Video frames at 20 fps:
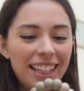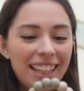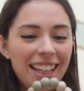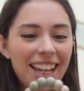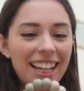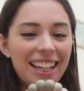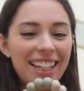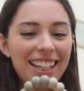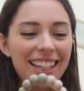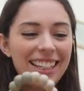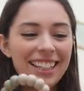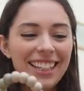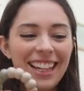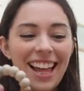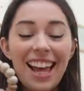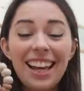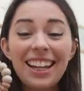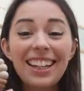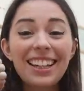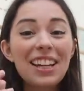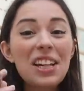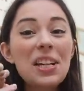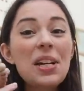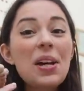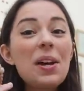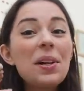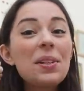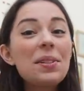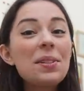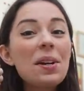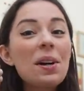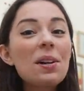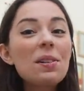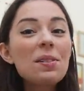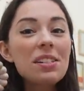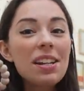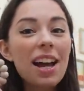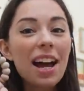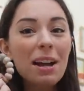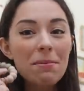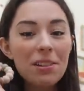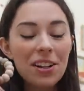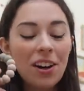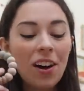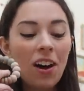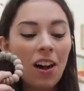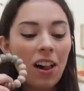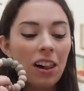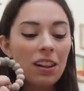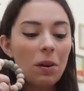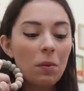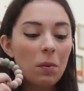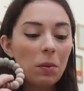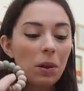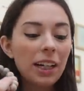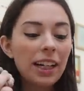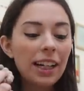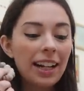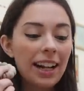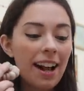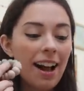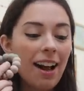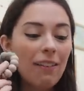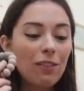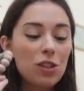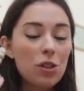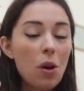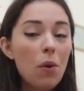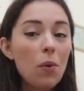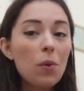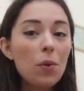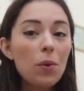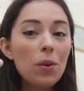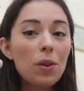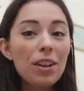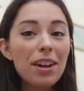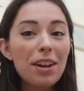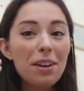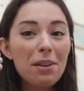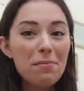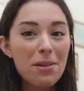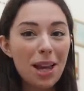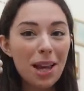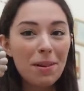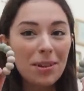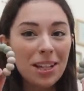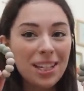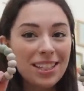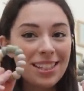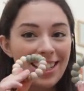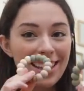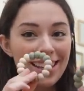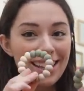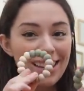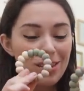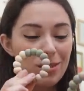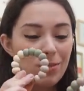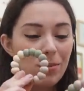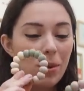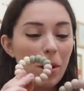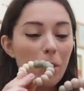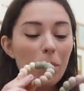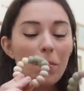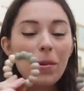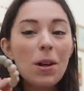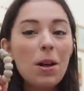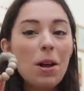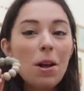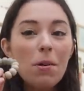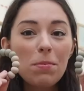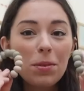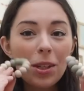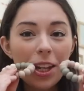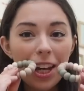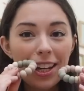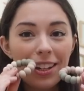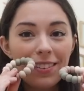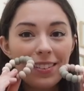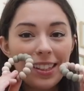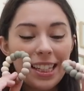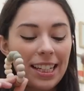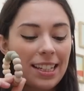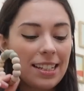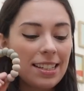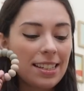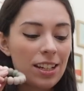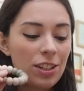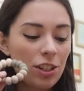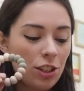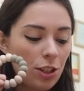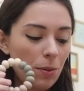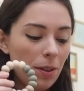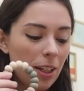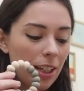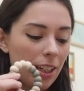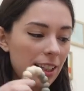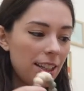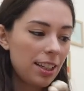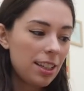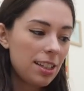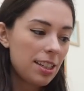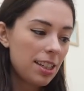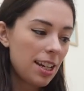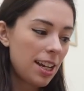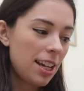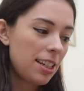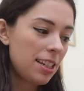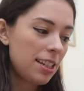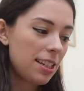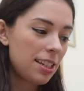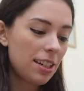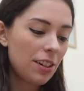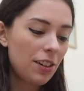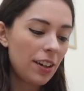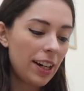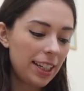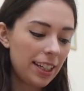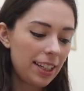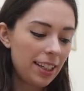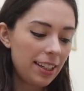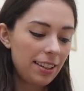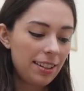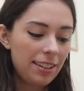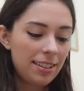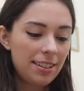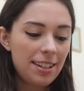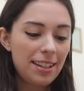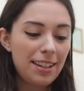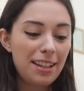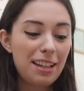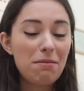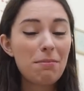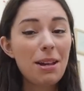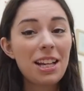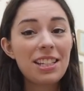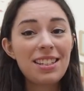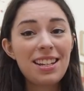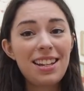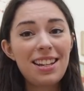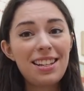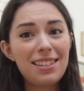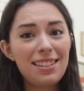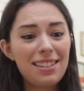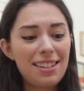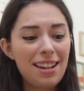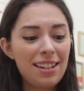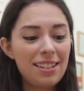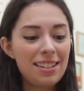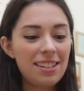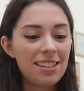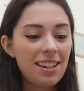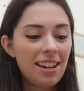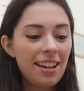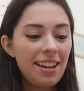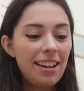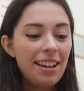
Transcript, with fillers: that in like no time at all, we're gonna have two little babies in this room playing with these and chewing on these and cranky little teething messes and